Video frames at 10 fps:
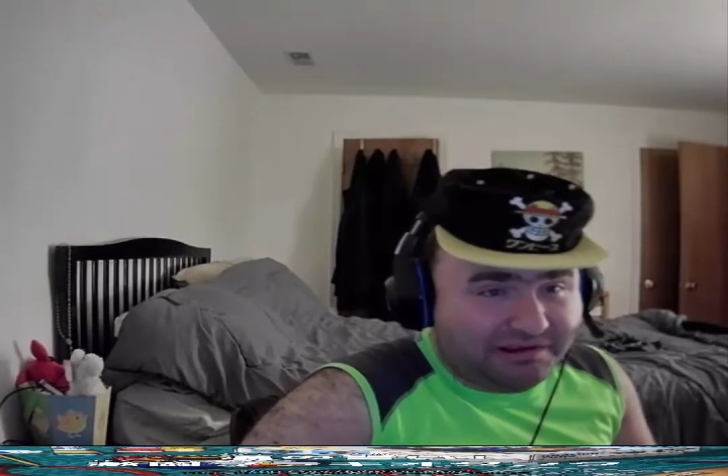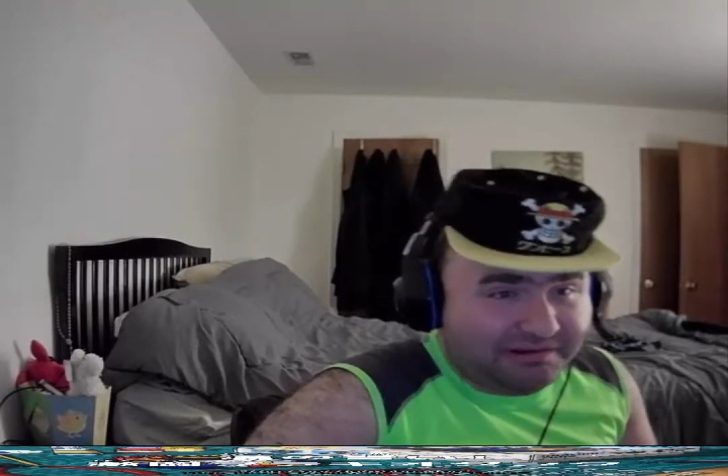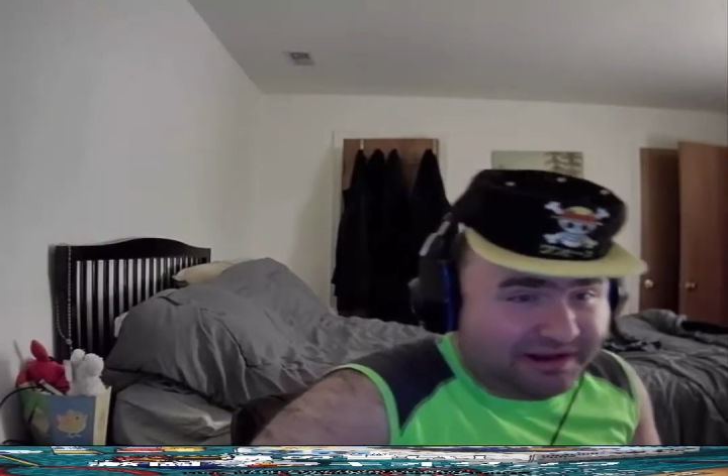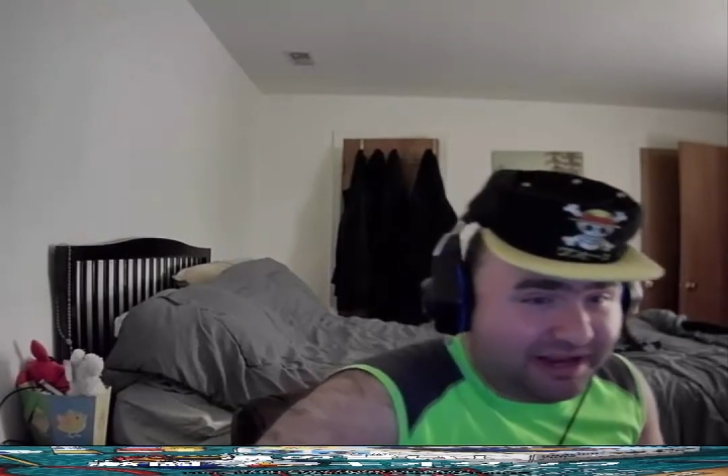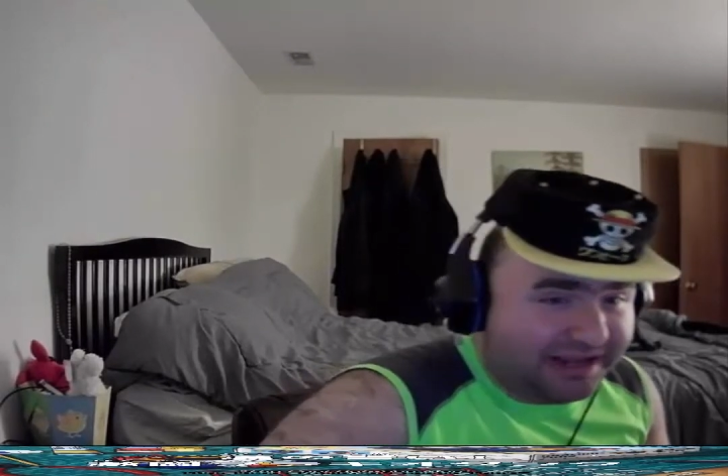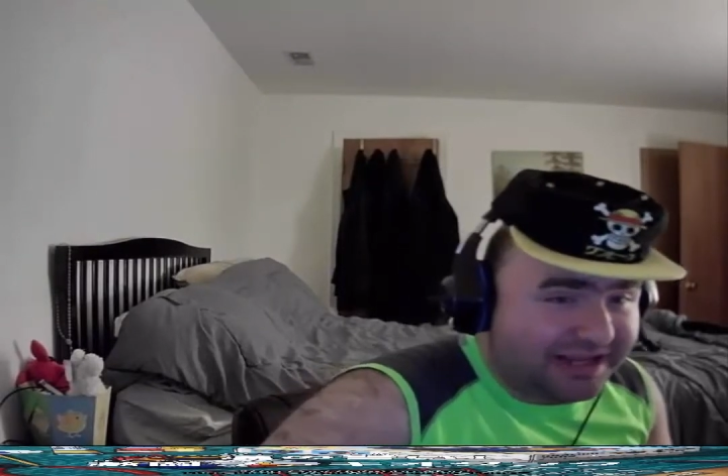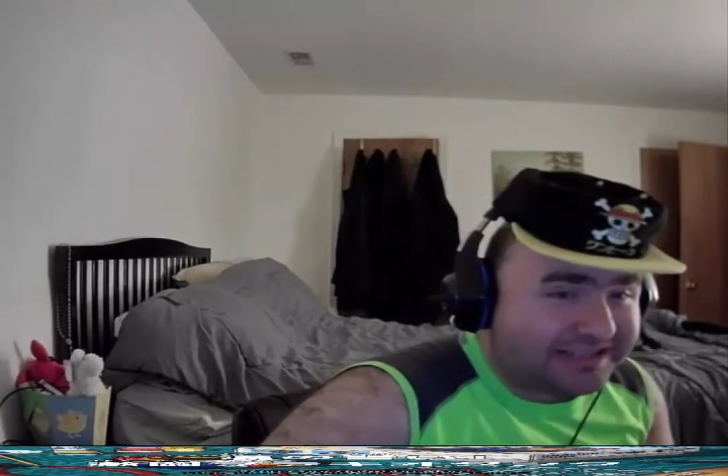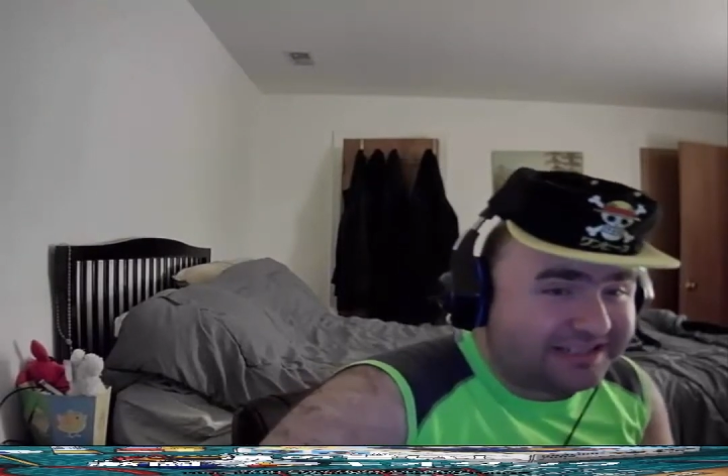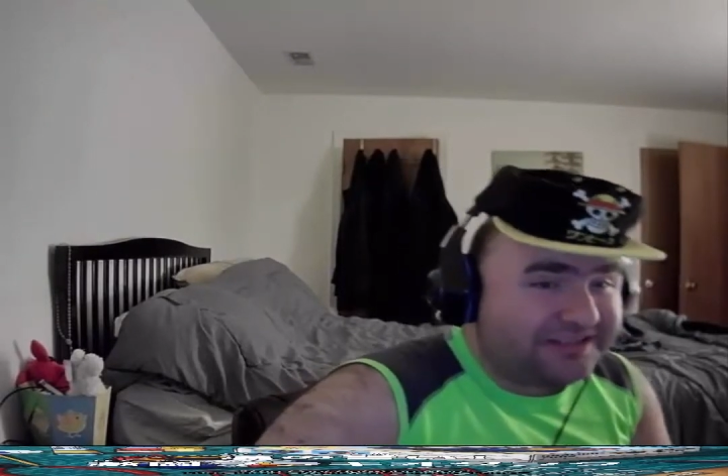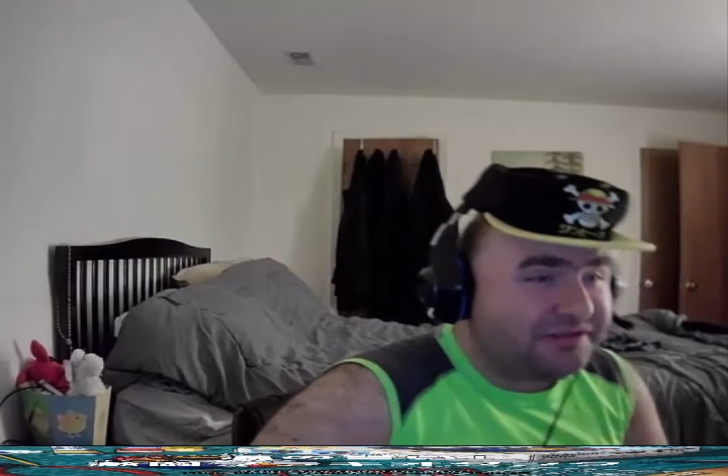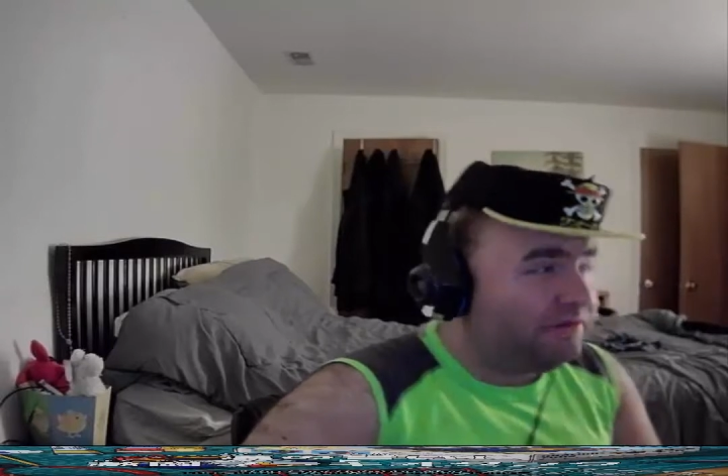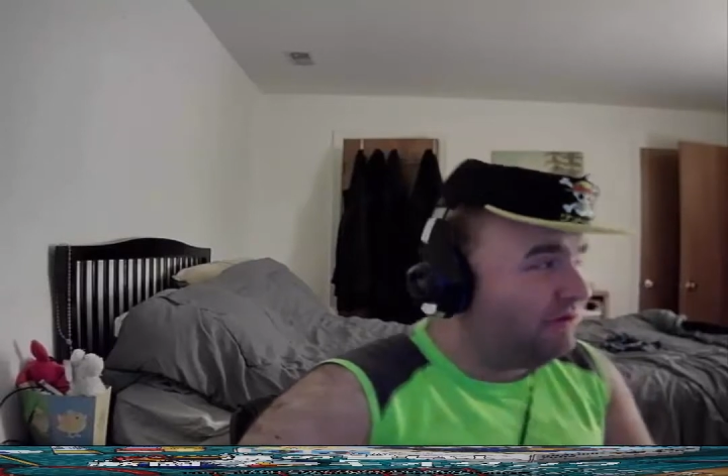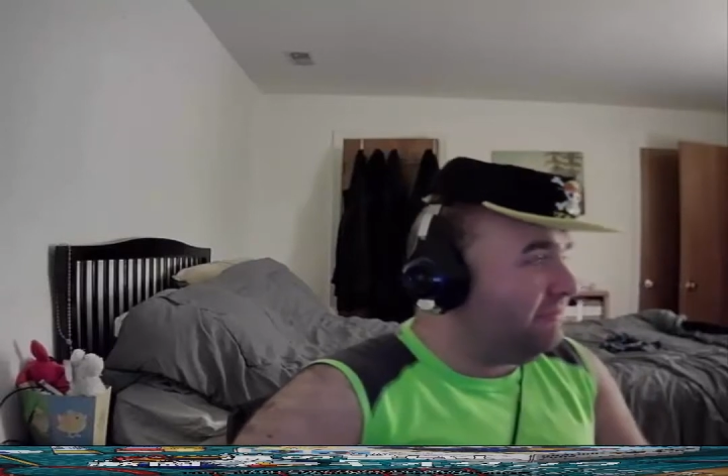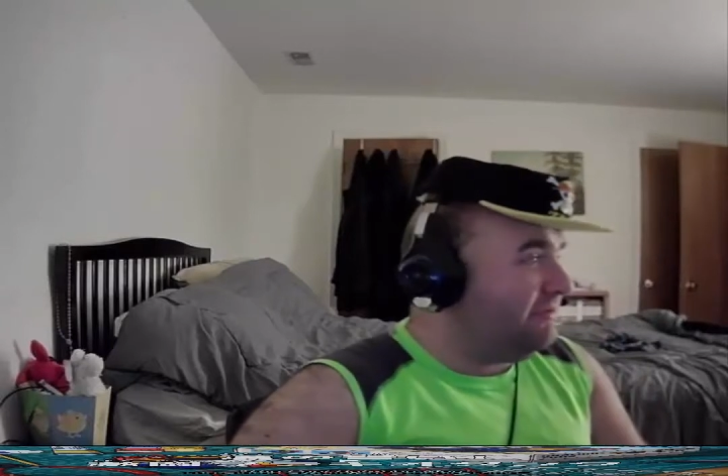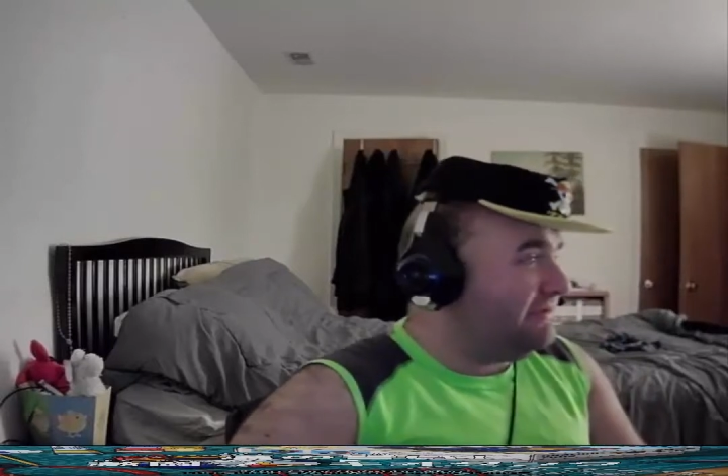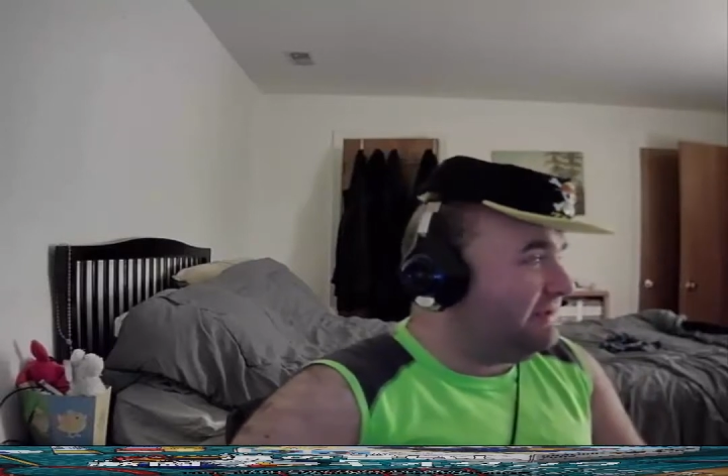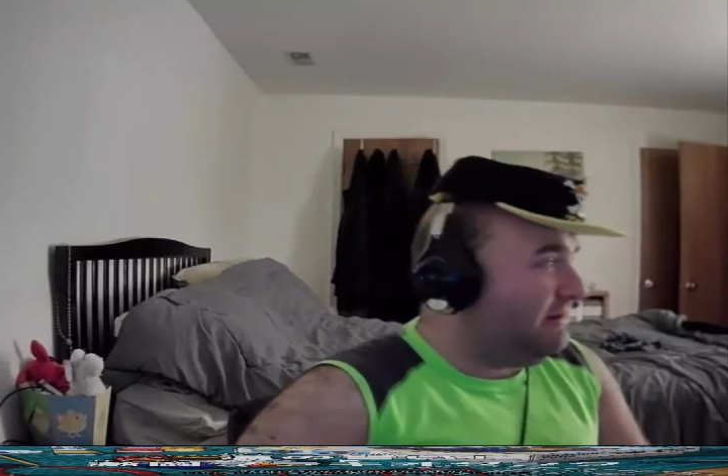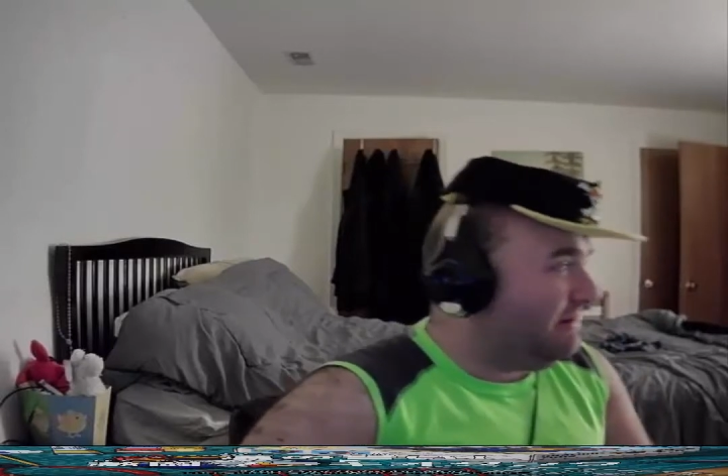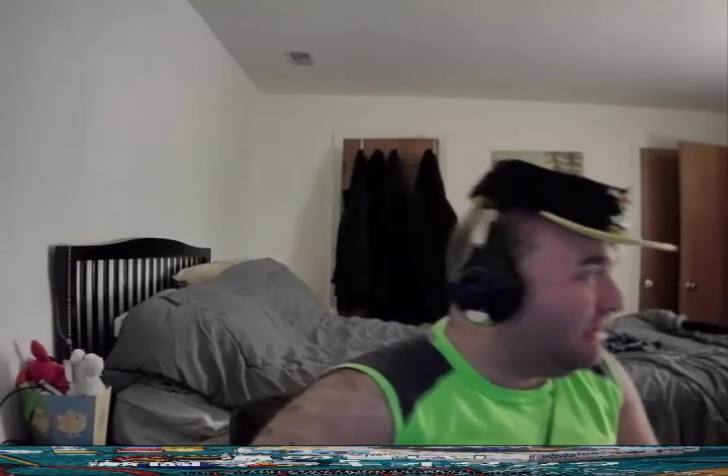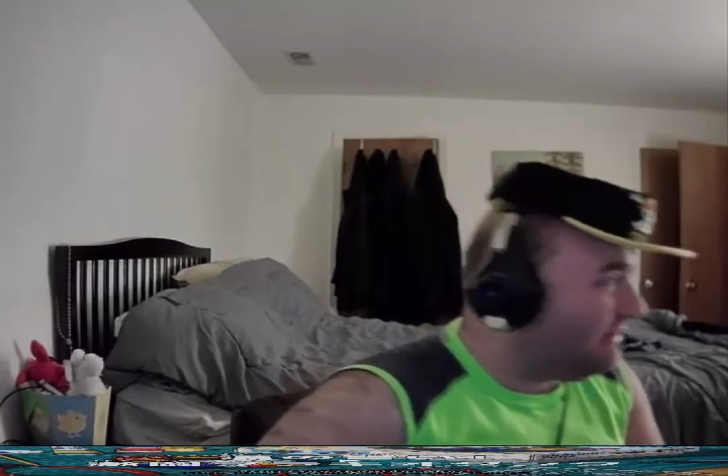Okay, that's adorable
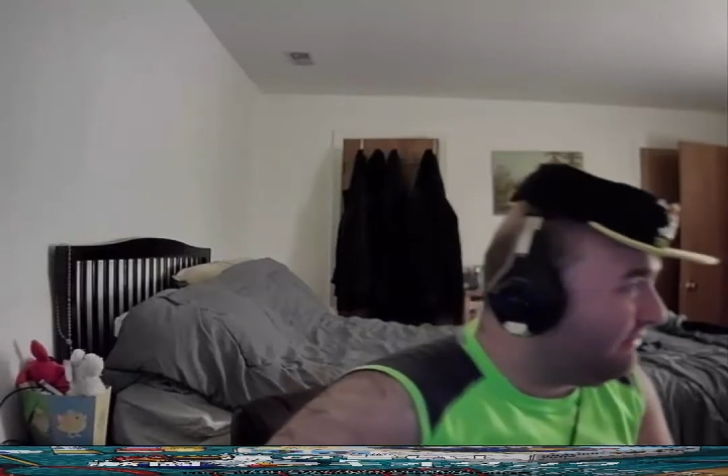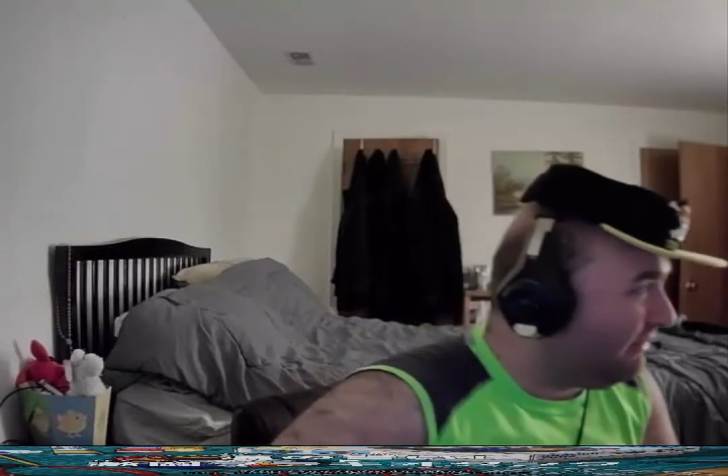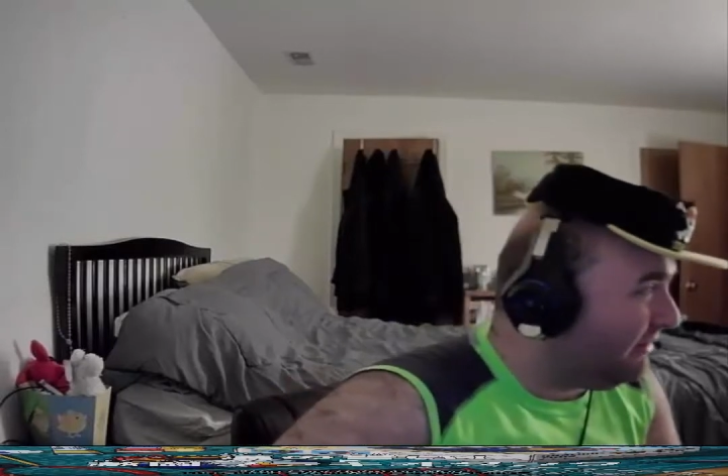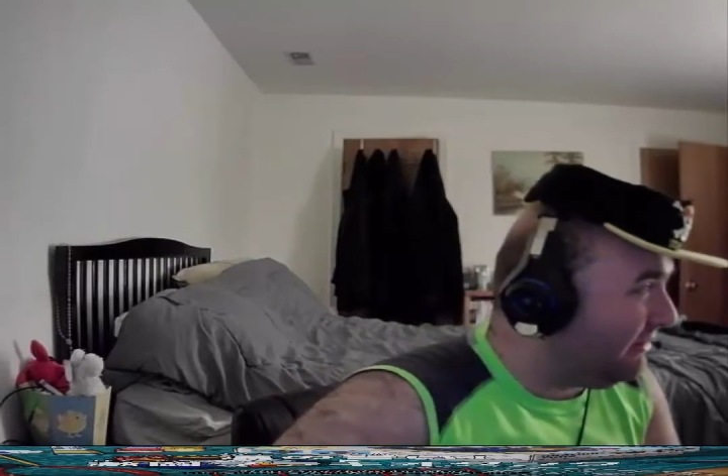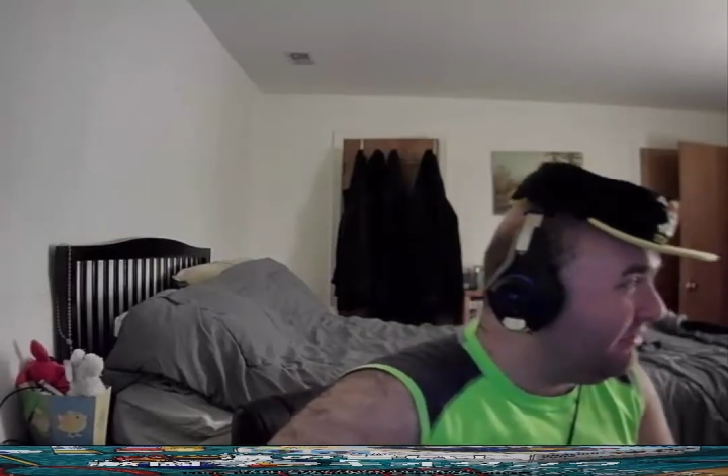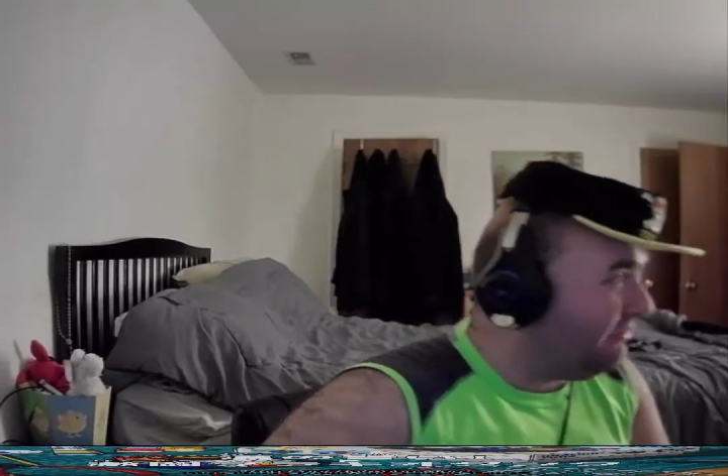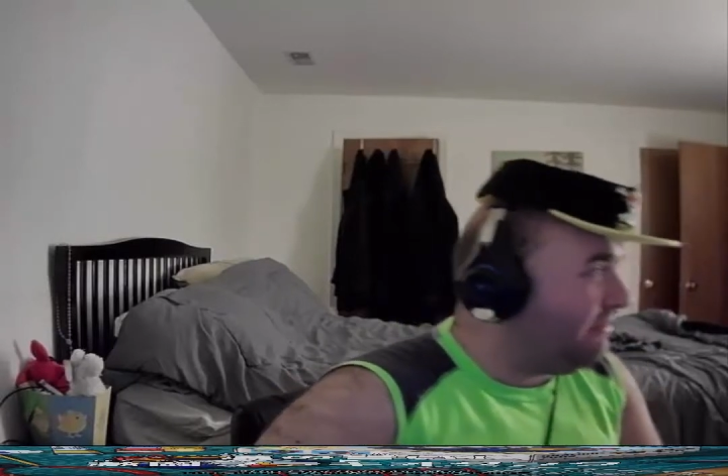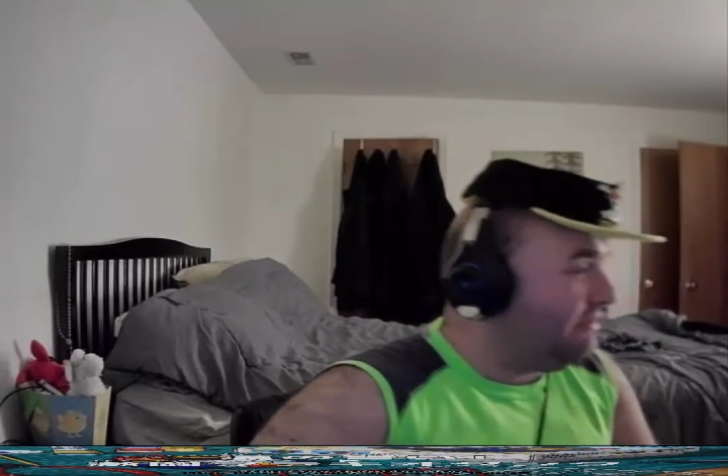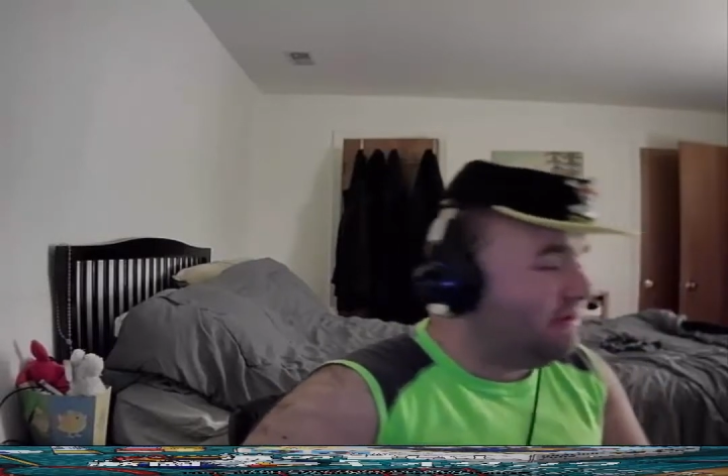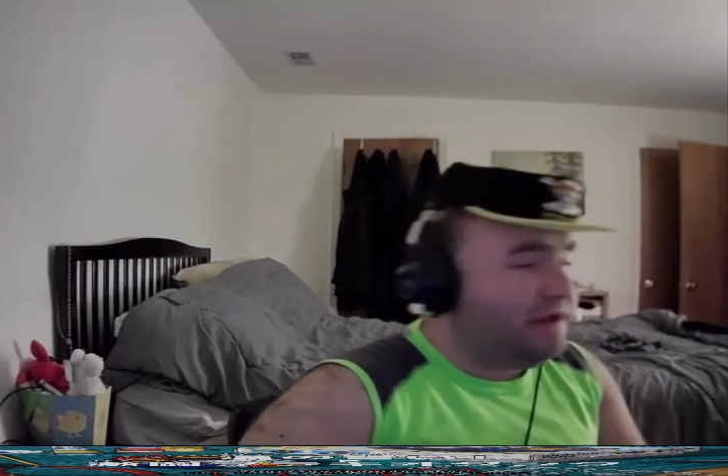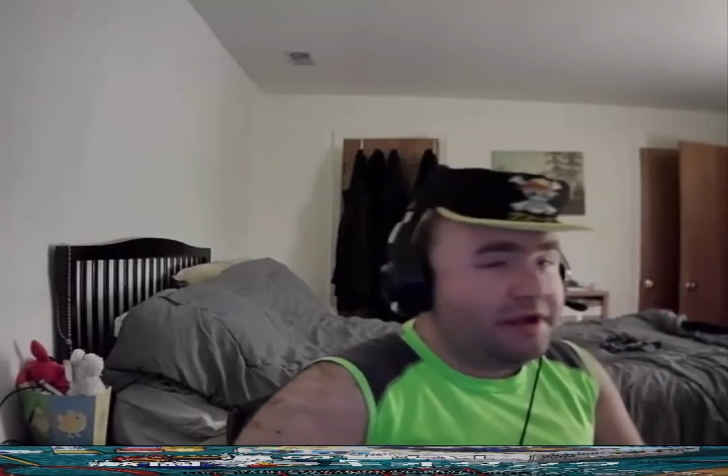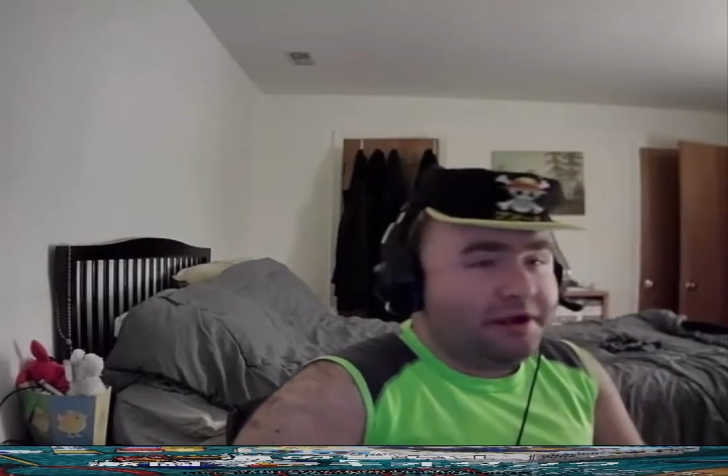too. That's really cool.